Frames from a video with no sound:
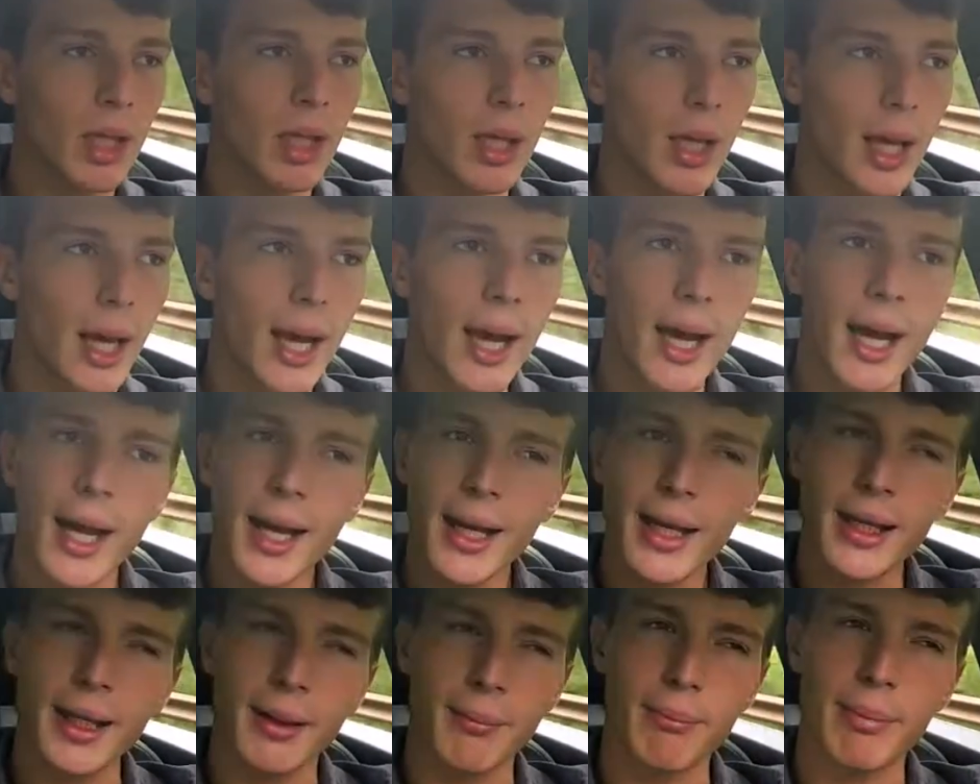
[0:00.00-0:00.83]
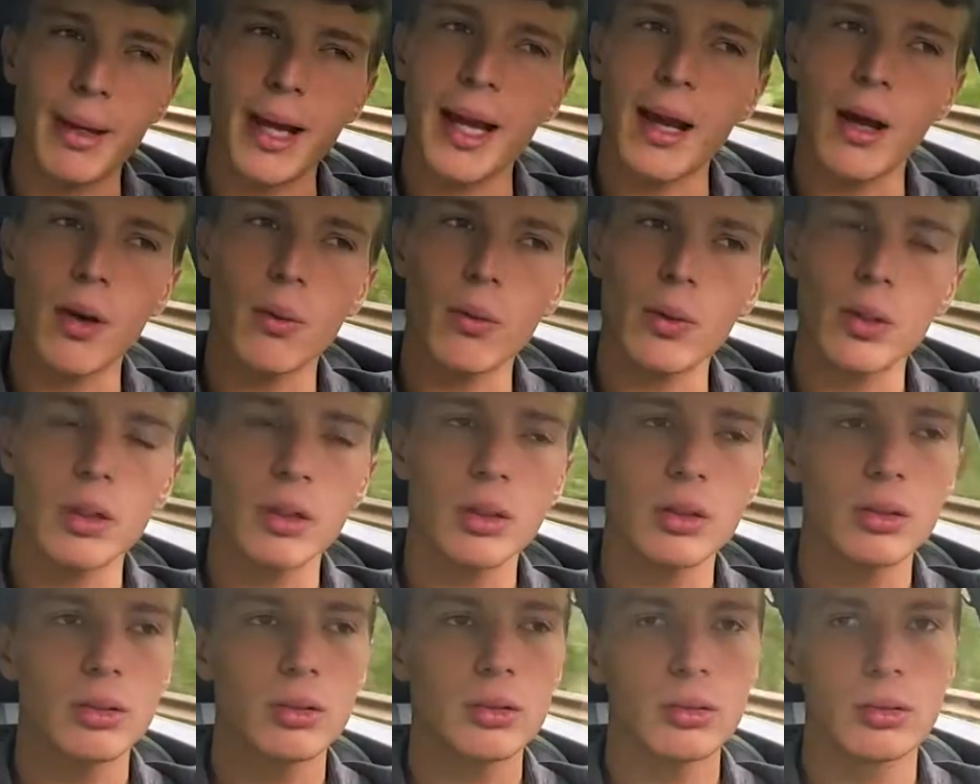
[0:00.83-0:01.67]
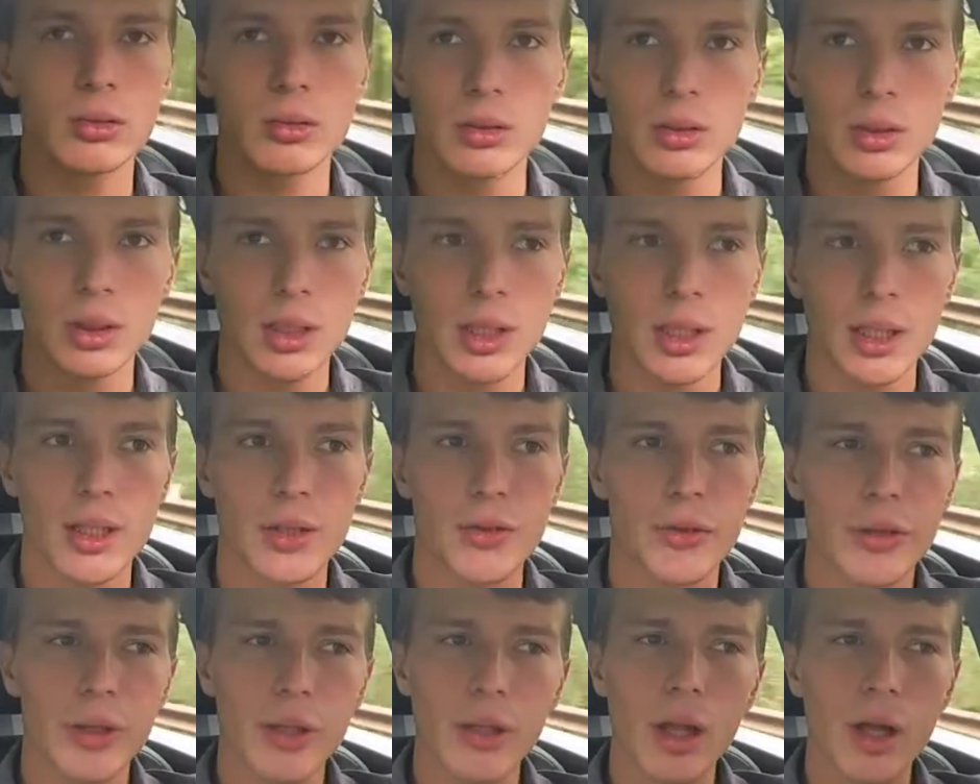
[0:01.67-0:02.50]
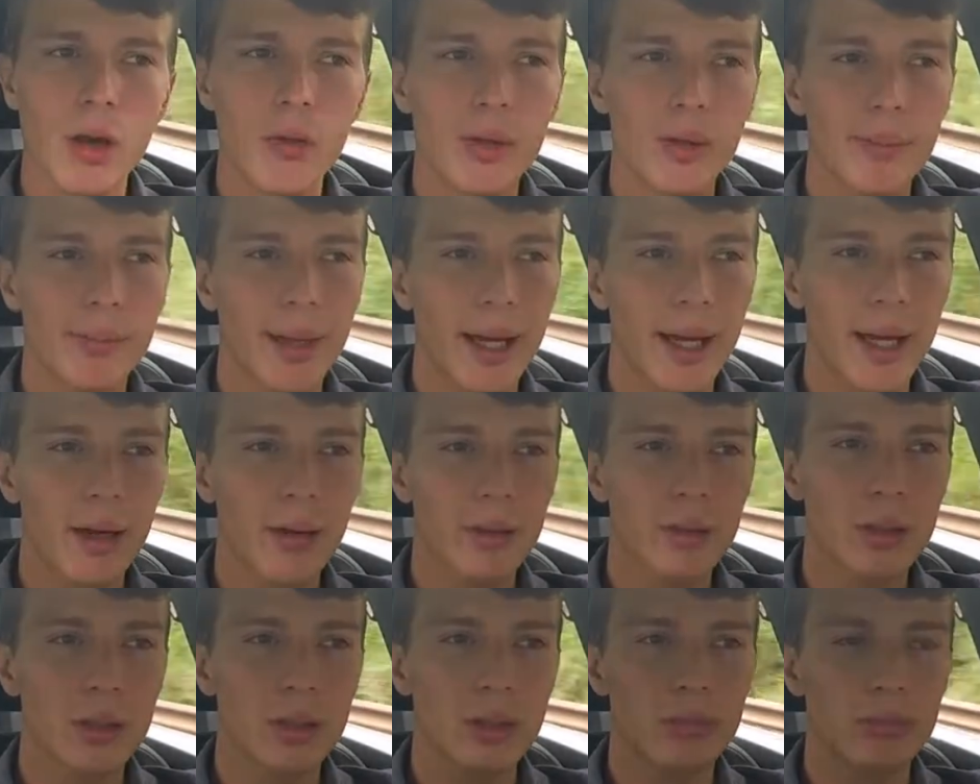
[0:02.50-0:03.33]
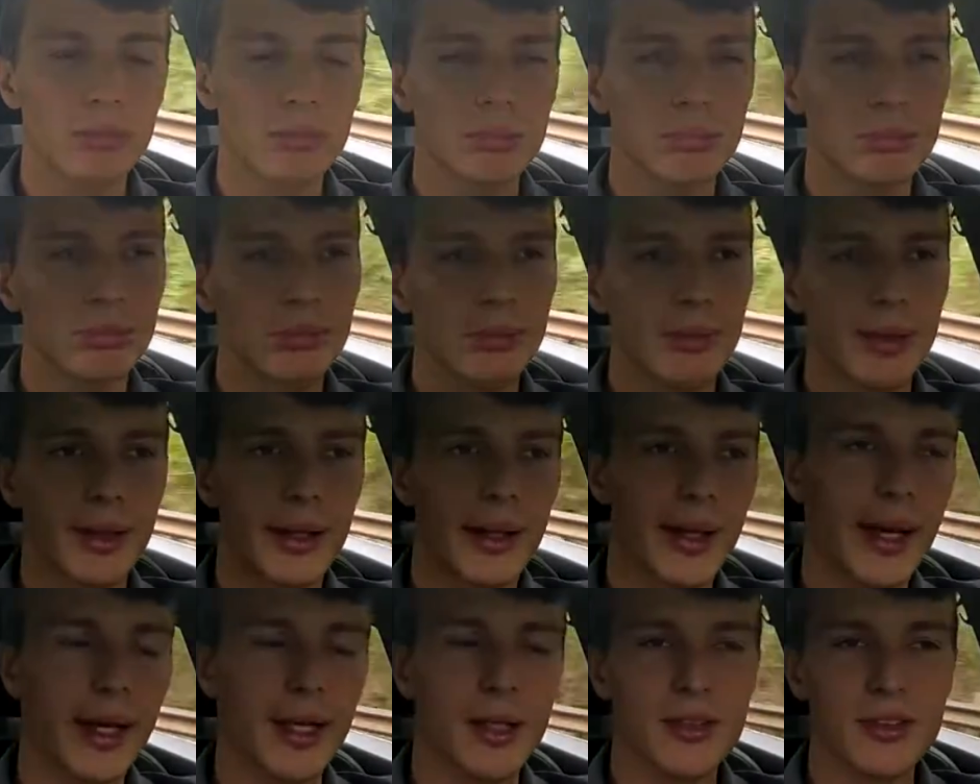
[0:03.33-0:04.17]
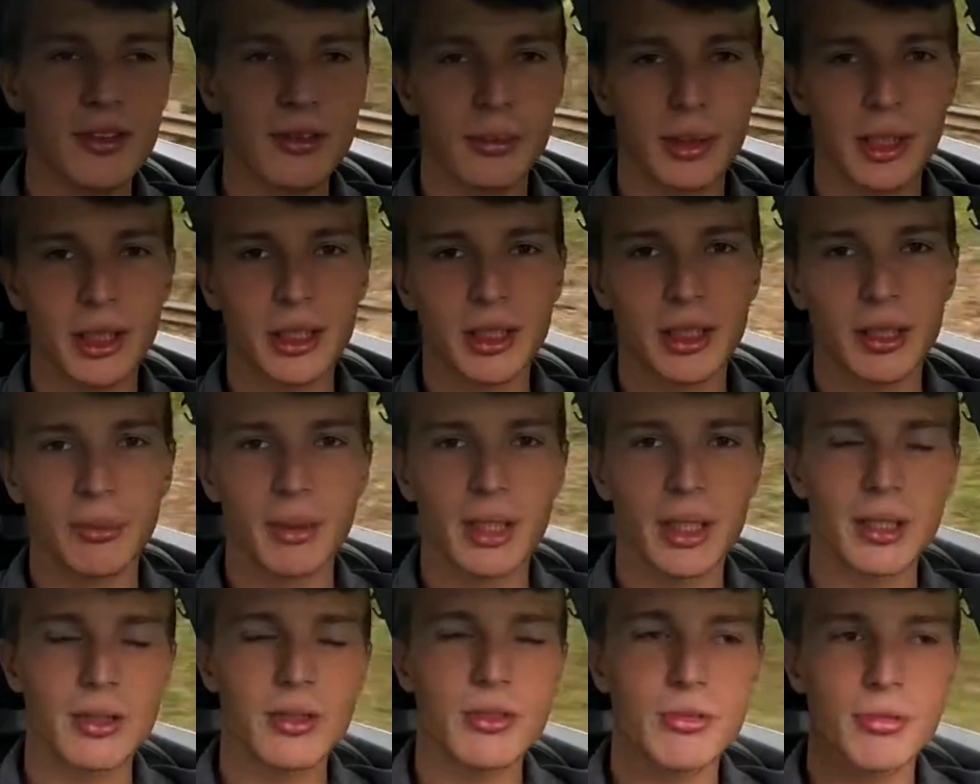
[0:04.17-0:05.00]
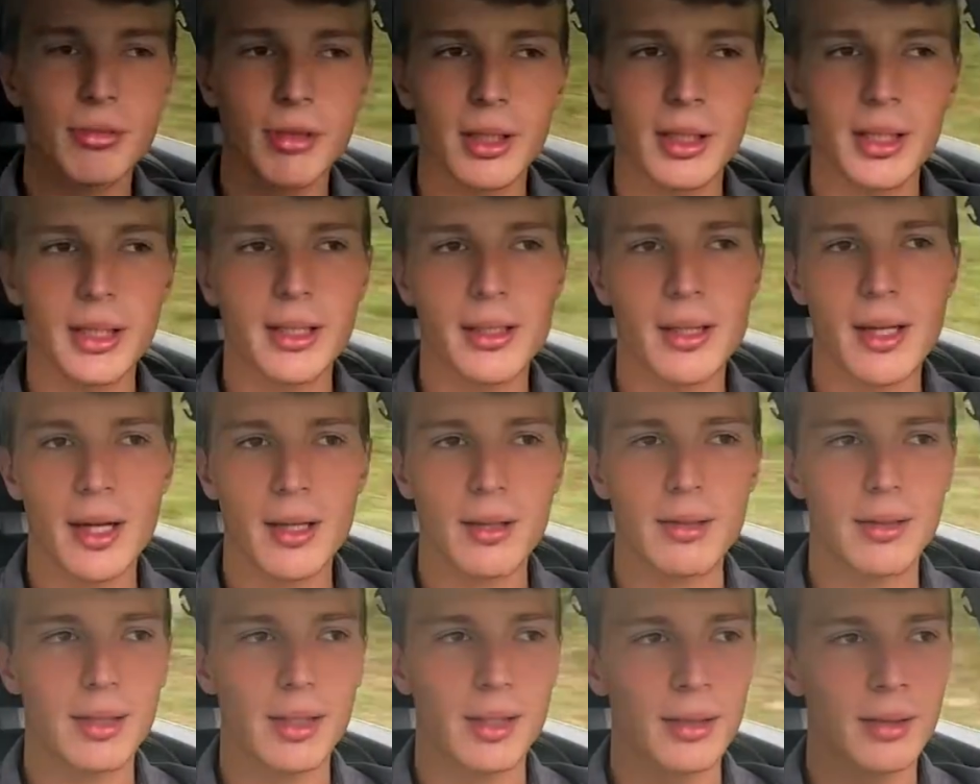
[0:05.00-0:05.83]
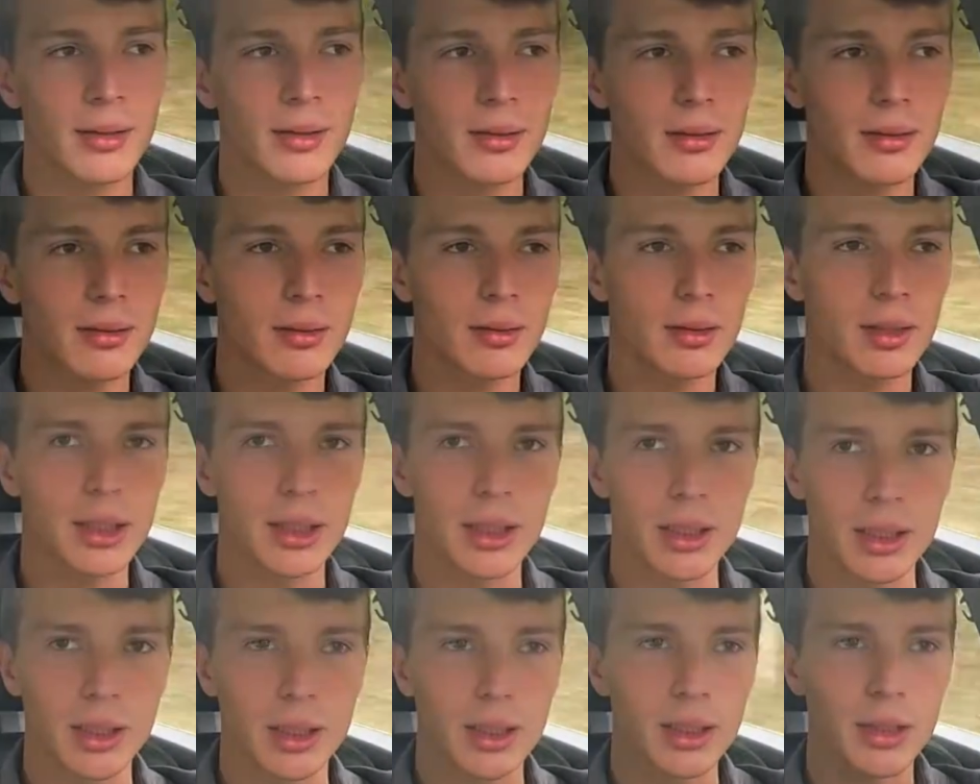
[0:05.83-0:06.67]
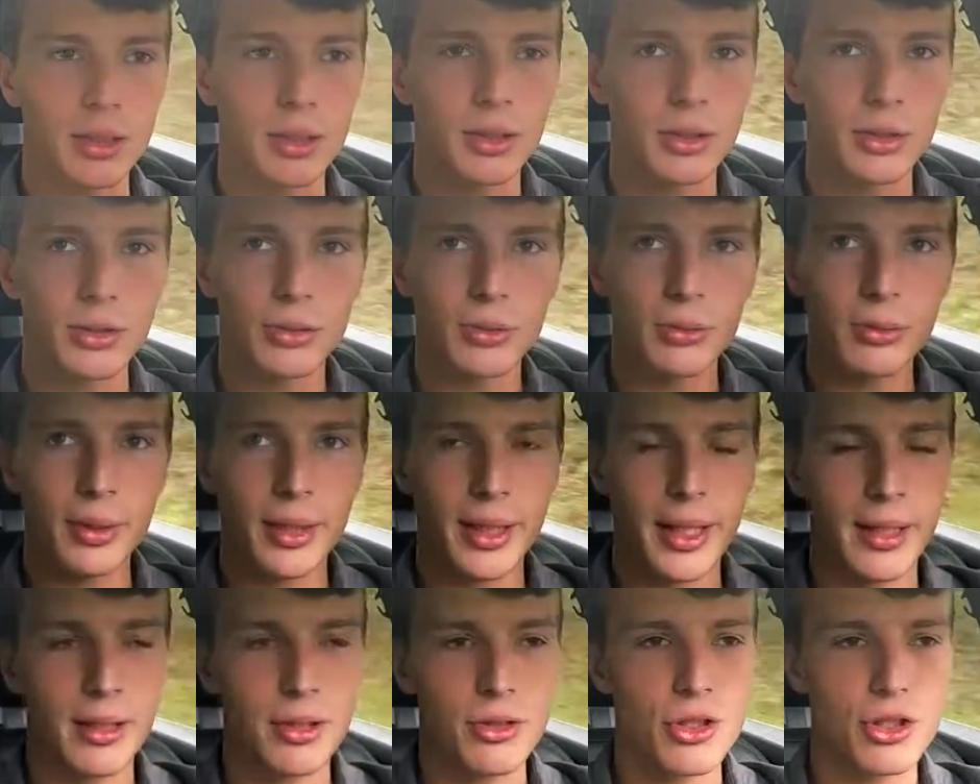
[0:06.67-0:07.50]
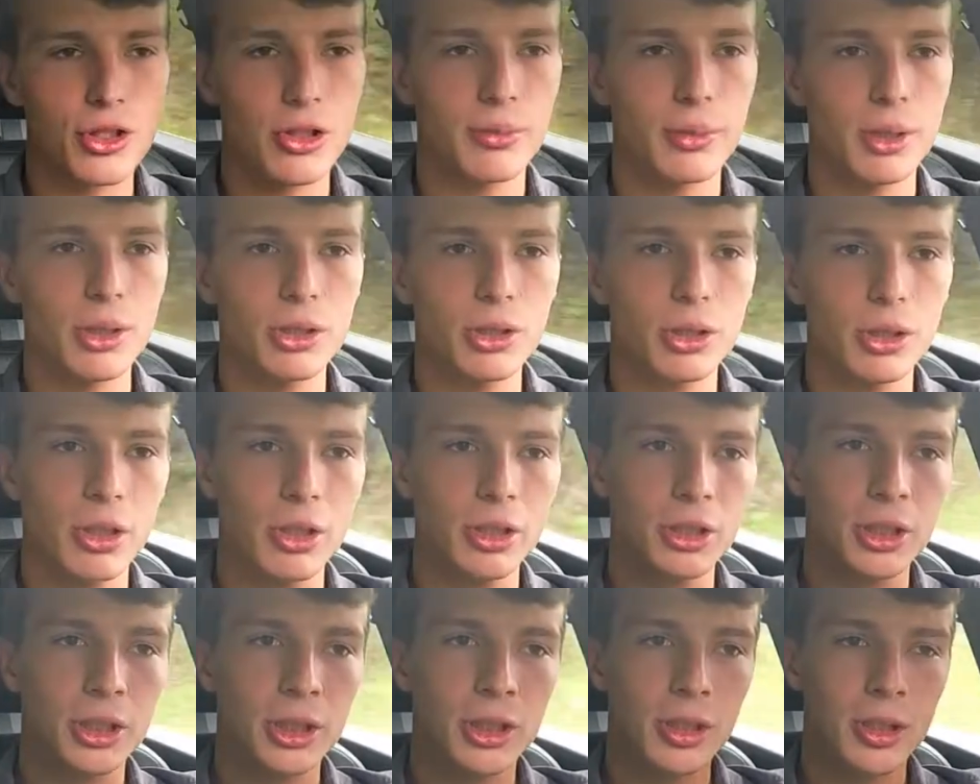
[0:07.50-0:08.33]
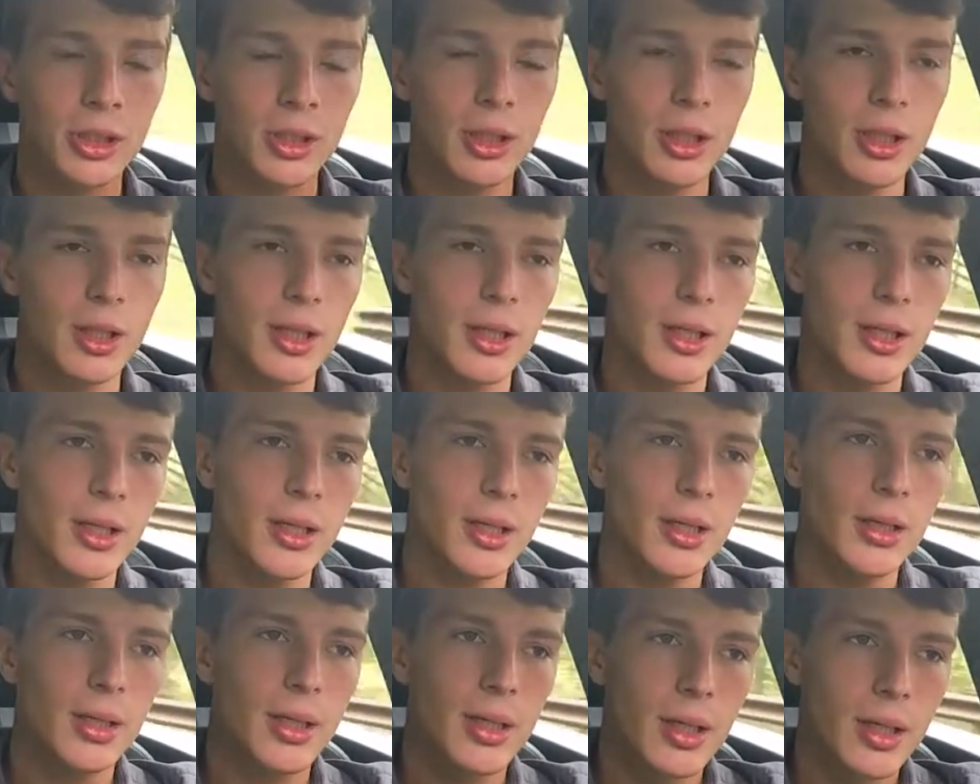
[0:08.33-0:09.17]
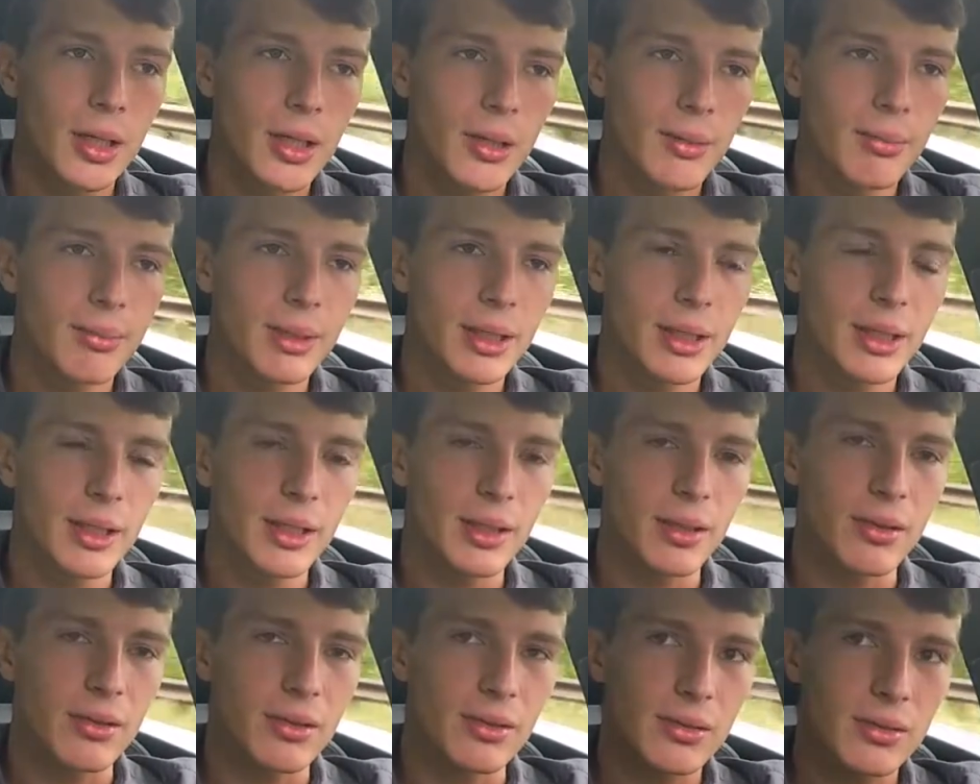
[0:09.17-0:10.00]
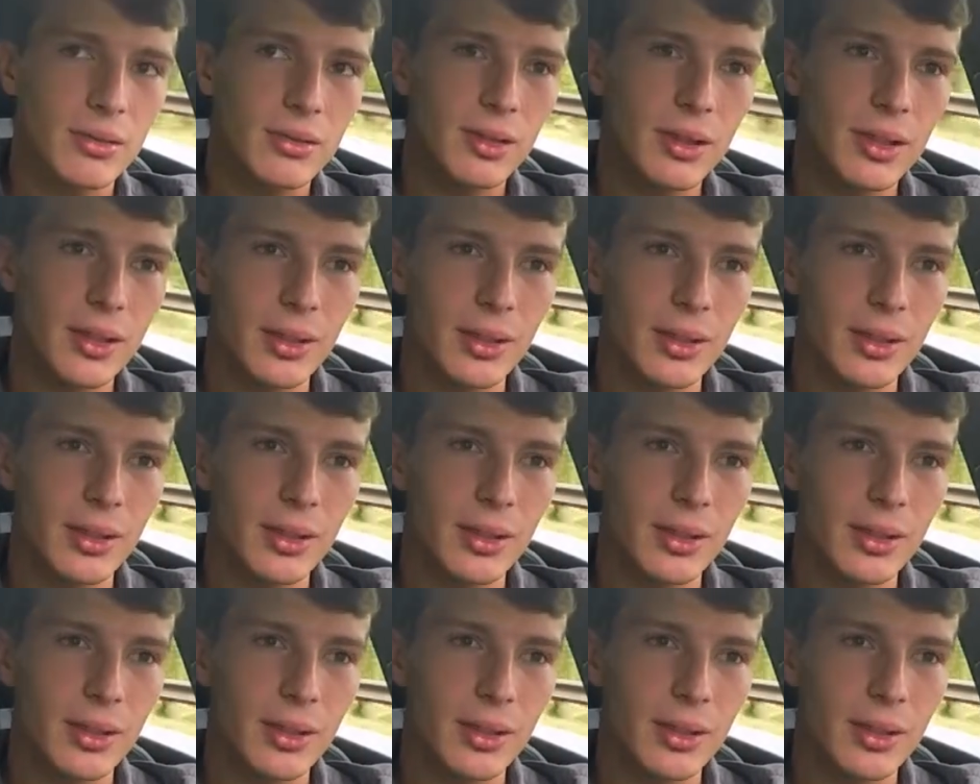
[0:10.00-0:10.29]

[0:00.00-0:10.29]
high-end power. The low-end power, not so much. I mean, there's really nothing you can do without a turbocharger, because